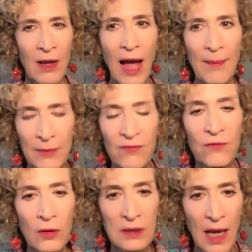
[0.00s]
I mean,
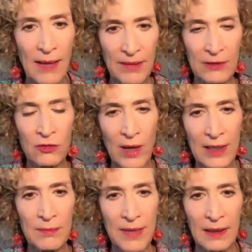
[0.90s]
full time, like
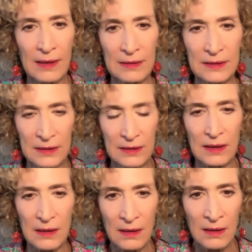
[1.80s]
trying to make it consistent.